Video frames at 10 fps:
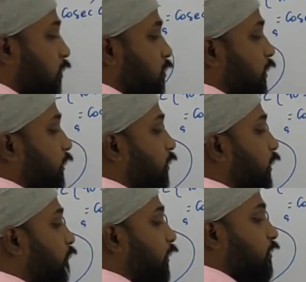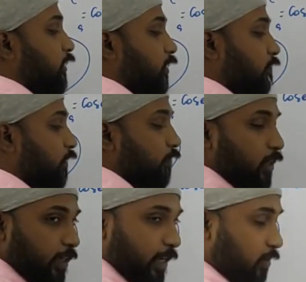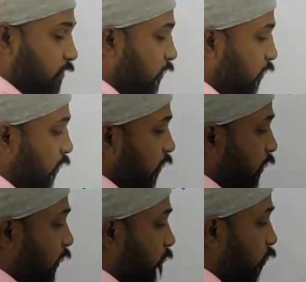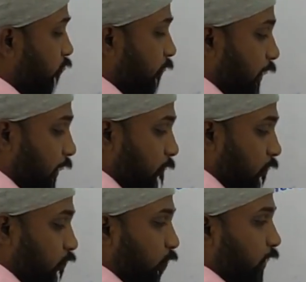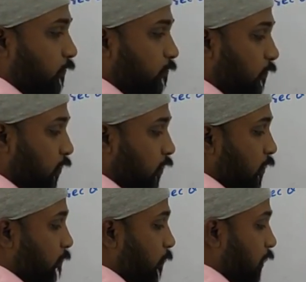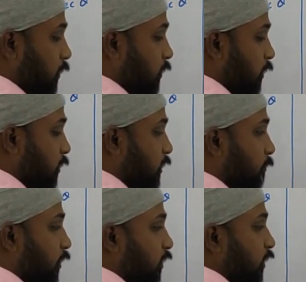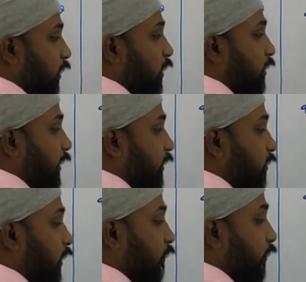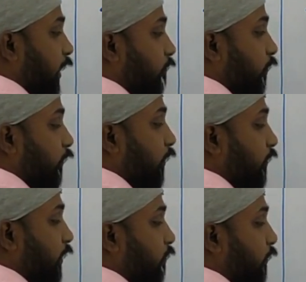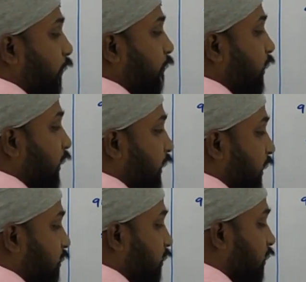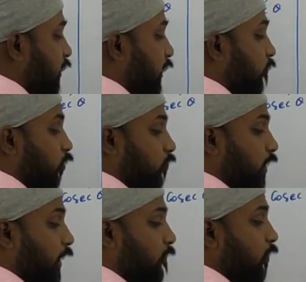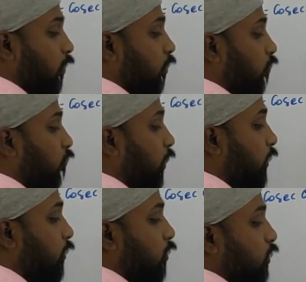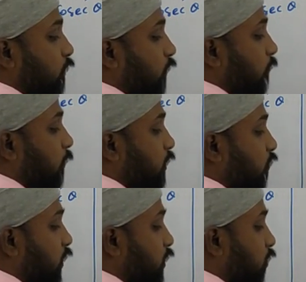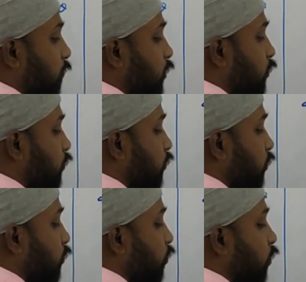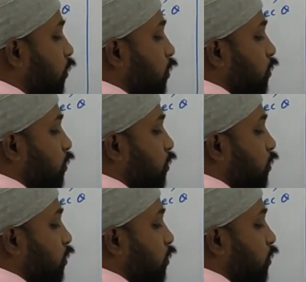Sin 35 will get cancelled, and what we will have? 1 plus, similarly tan 55 will get cancelled, and what we will have? 1. So 1 plus 1 is how much? 2.